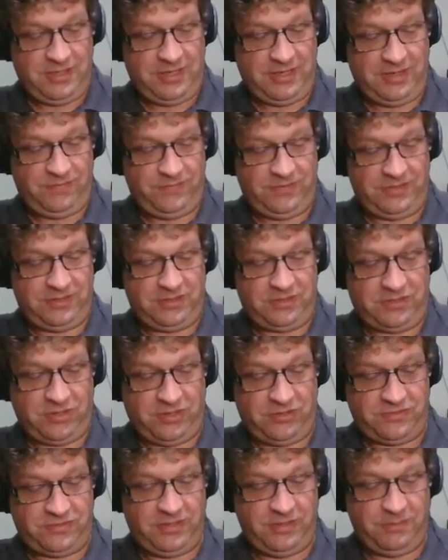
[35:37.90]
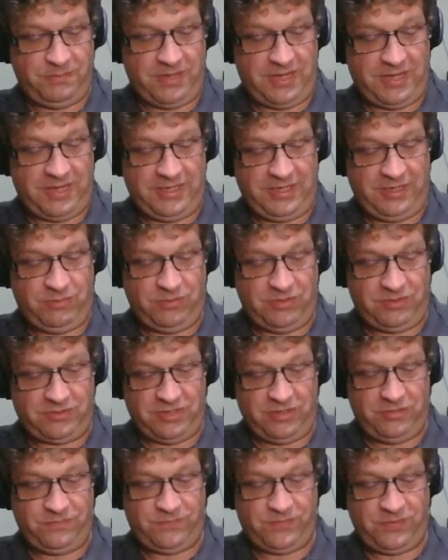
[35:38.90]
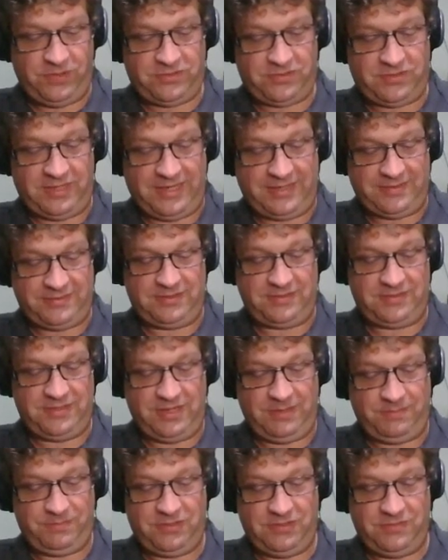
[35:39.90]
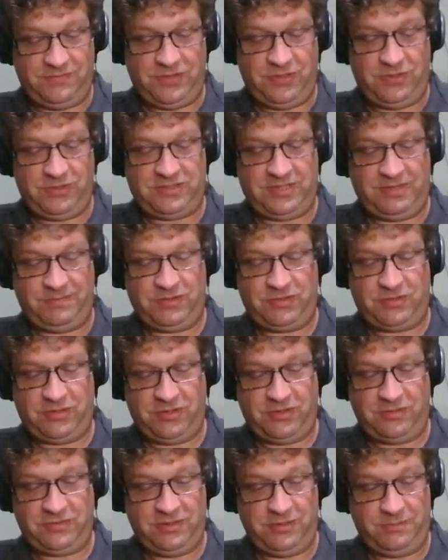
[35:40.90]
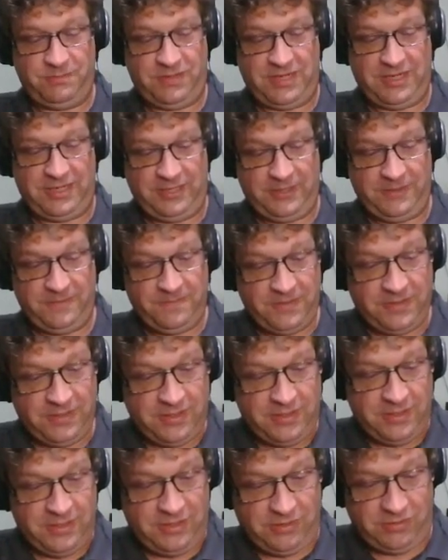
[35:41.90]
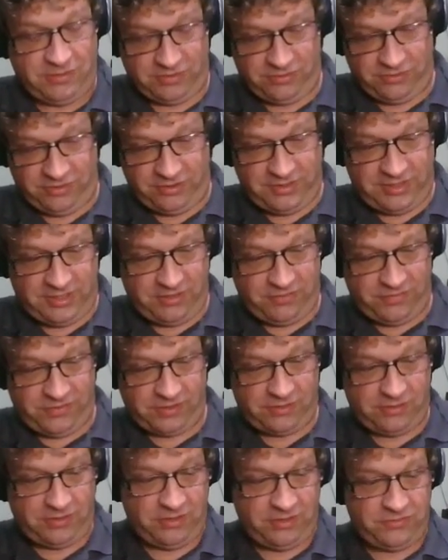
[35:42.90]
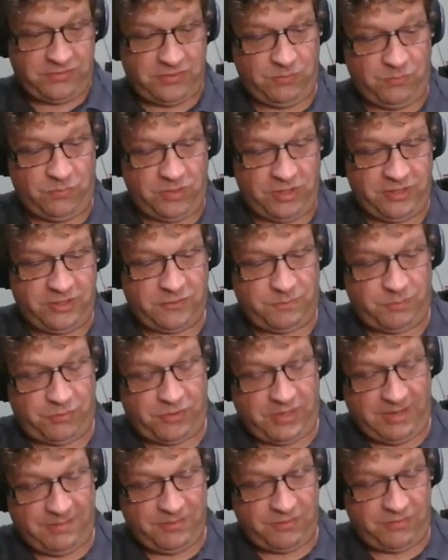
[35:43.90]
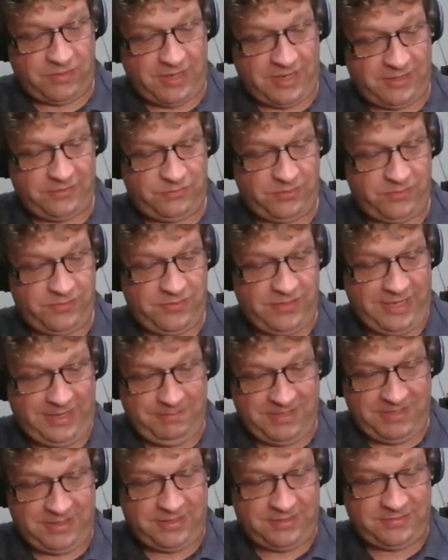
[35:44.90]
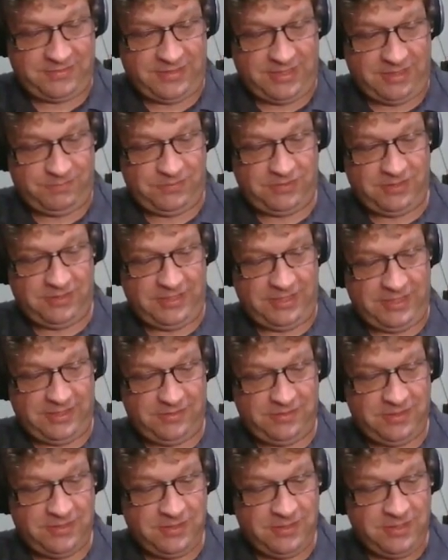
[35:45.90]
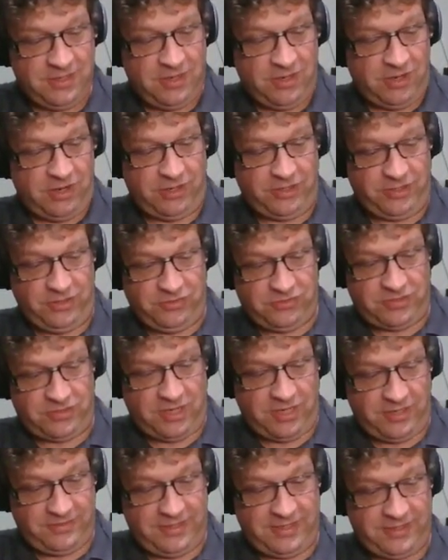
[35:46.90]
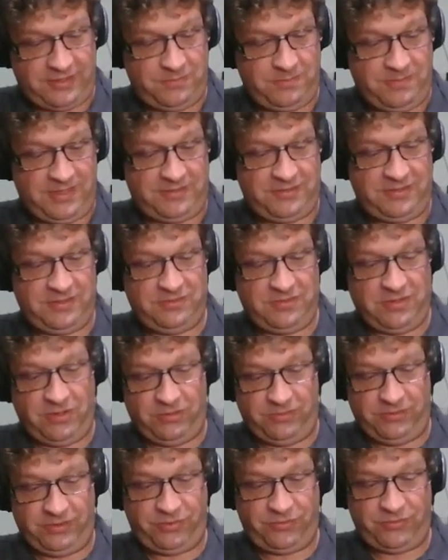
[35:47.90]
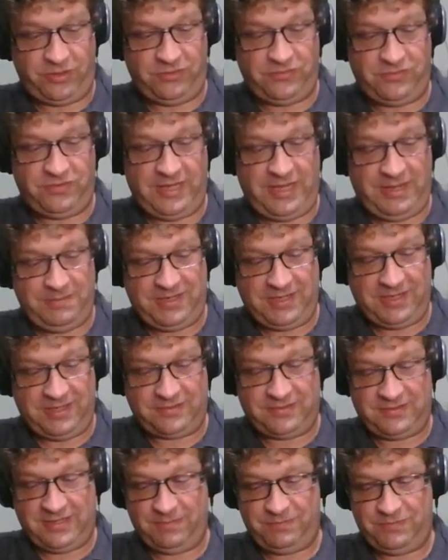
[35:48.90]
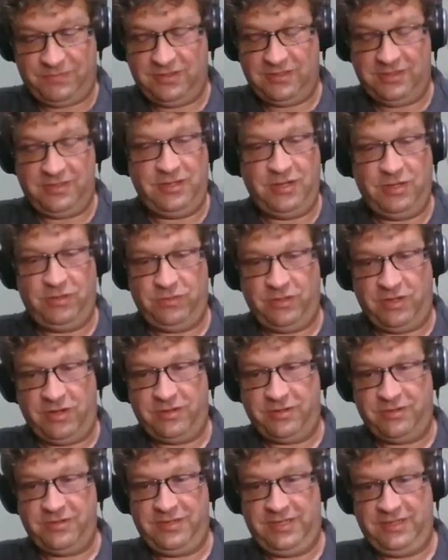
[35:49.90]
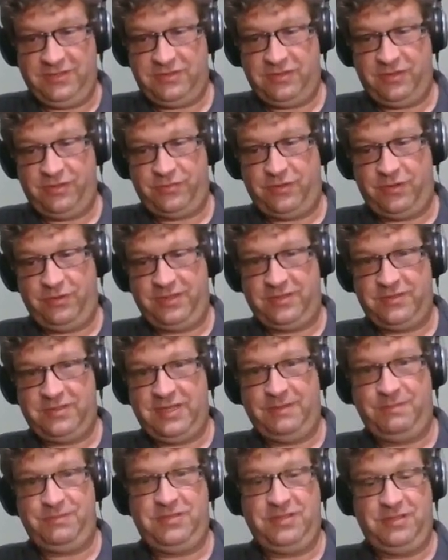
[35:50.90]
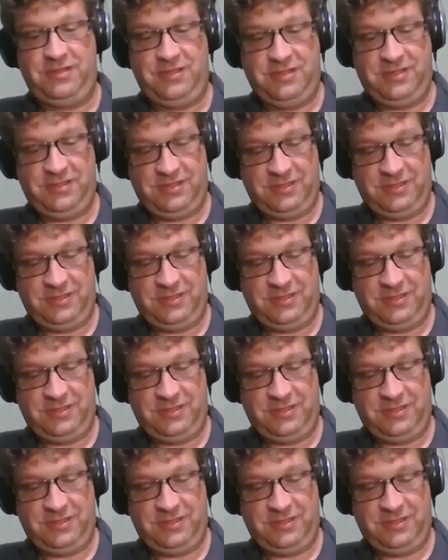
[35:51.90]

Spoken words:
if it occurs in the body or its own first class exception if no exception occurs in the body. You can look here that close at one is parameterized with naming exception, and our use context method only throws naming exception. It no longer needs to throw exception.